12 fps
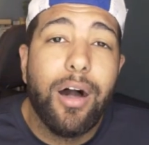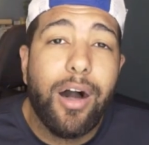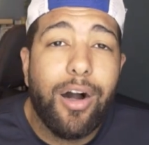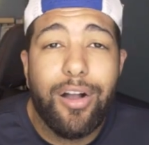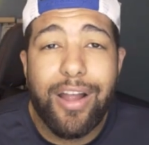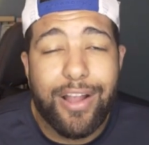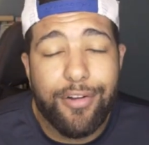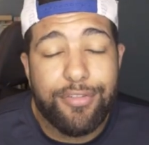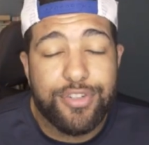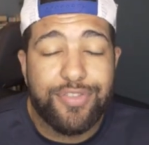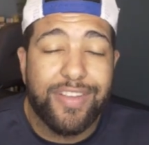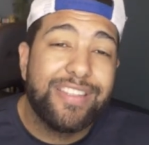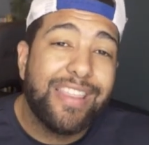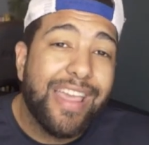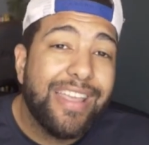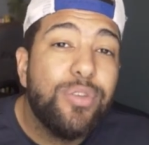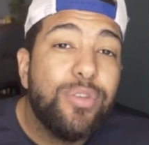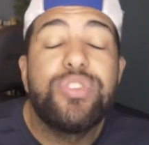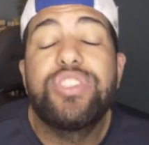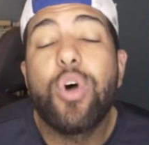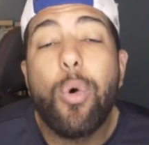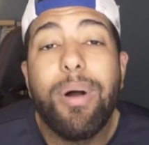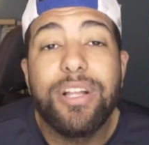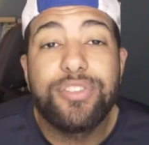All right, Gophers fans, thank you
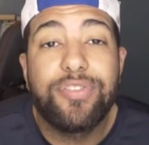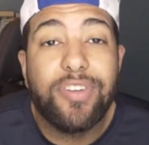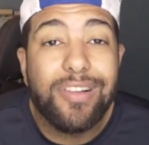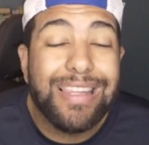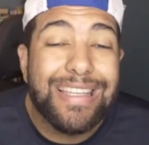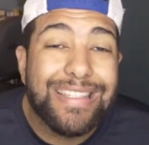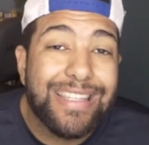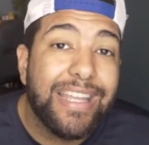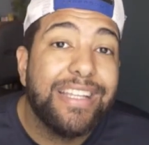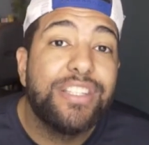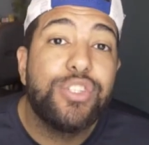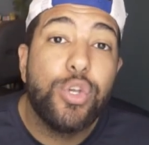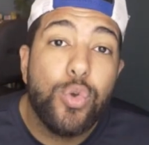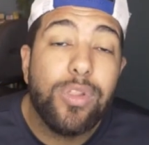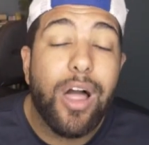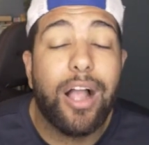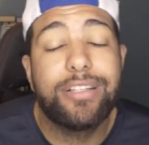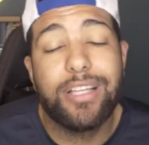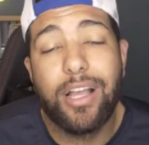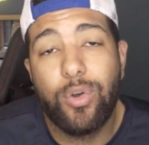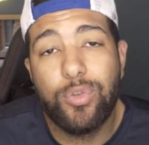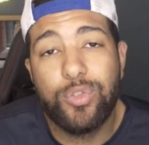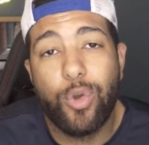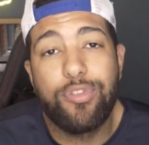so much for listening to Locked On
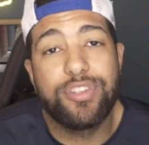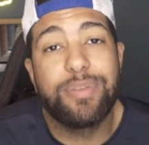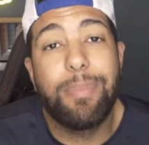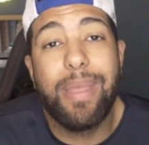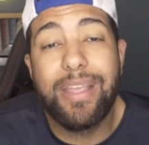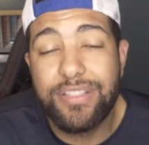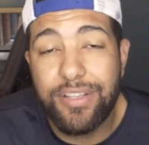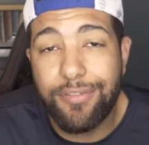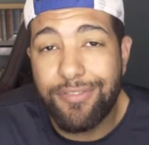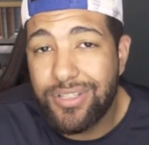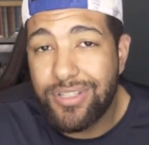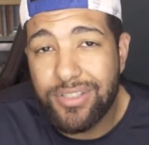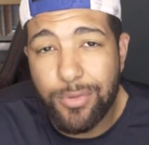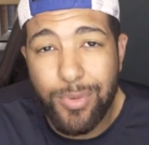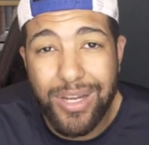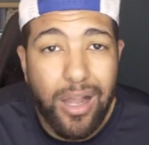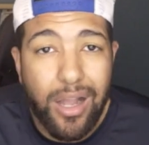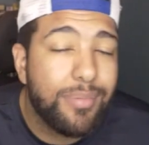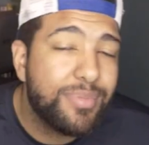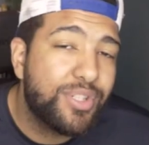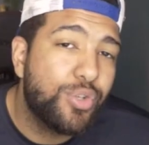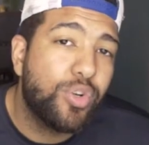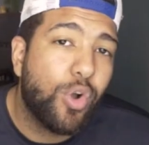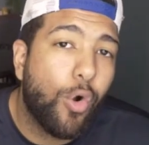Golden Gophers and making us your first listen when it comes
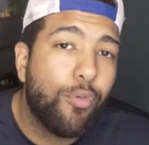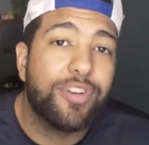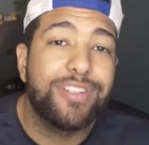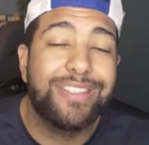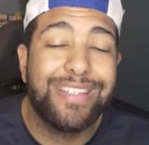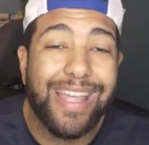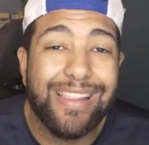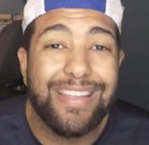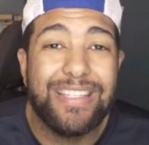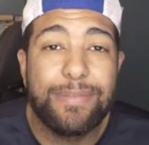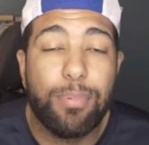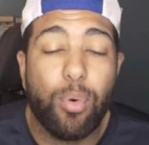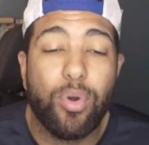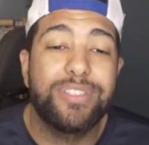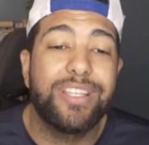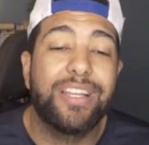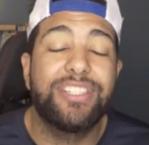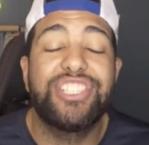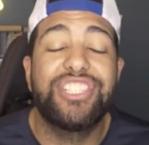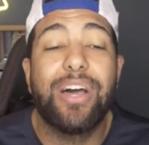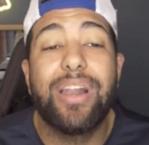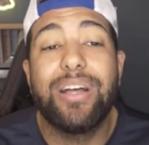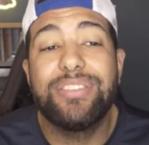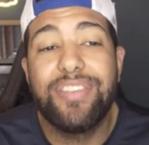to Gophers Daily Sports. And a
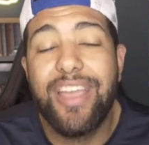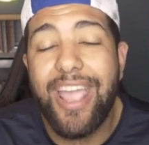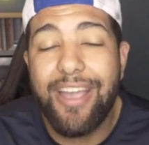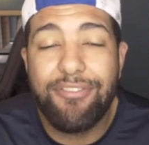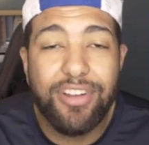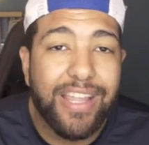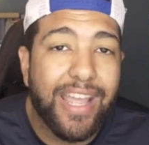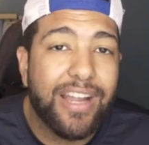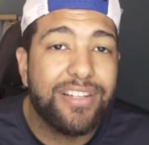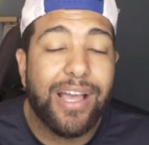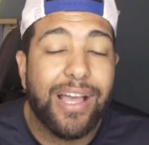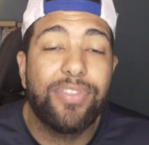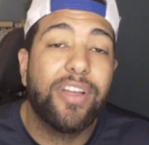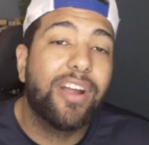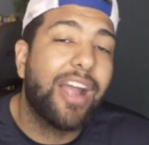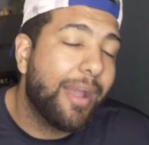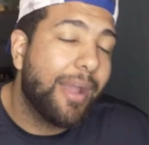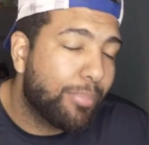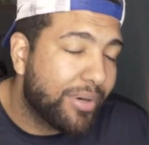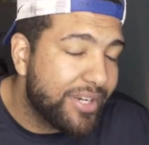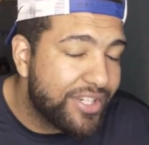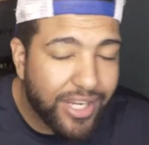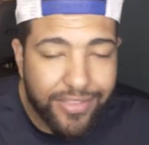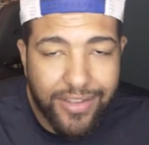shout out to the everydayers out there. I
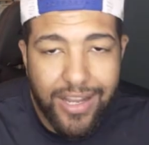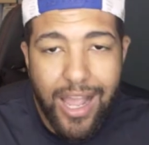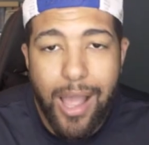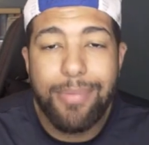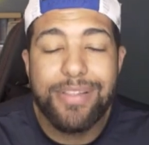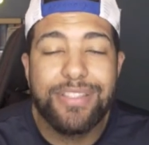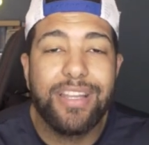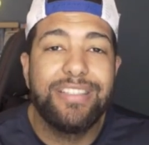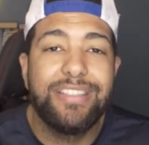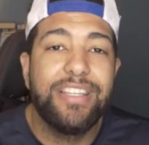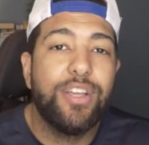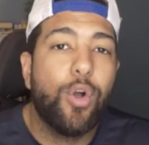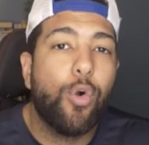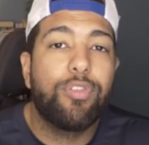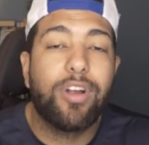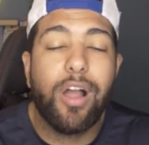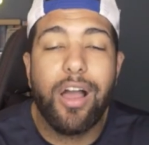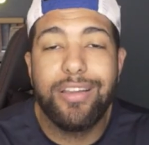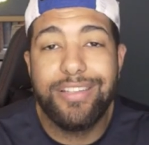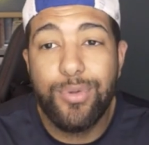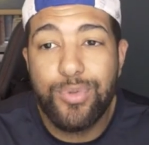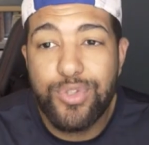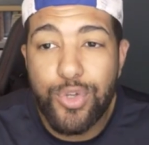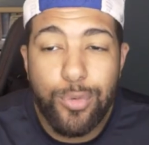appreciate the comments that I see over on
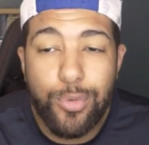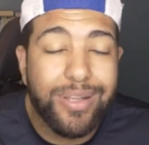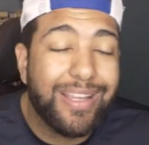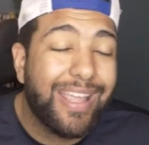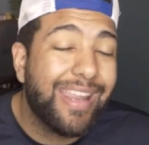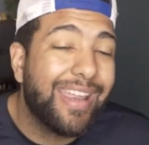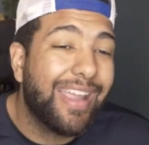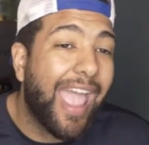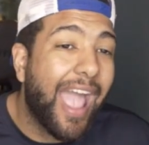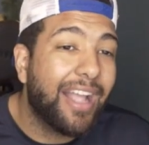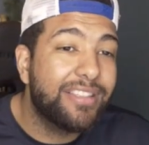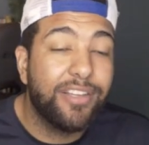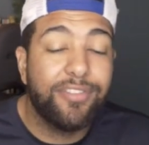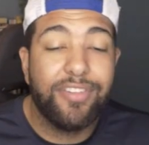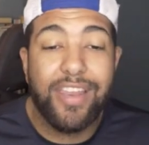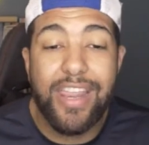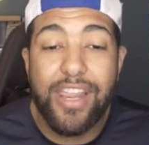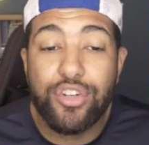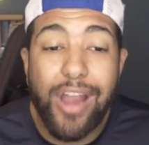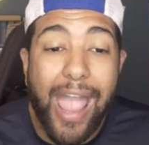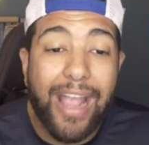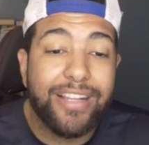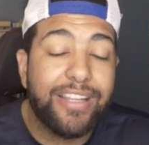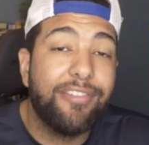YouTube and getting active and
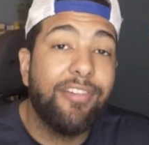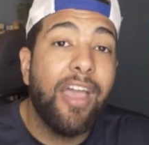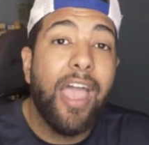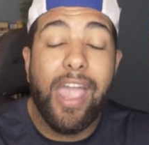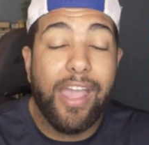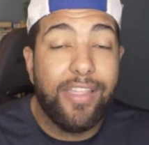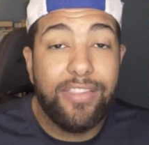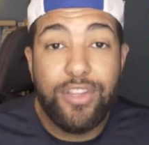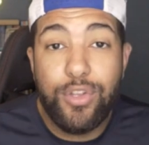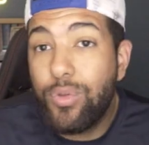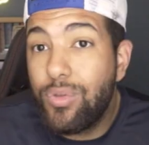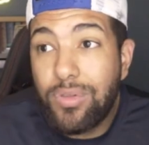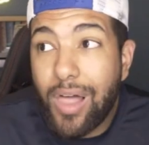interactive. And you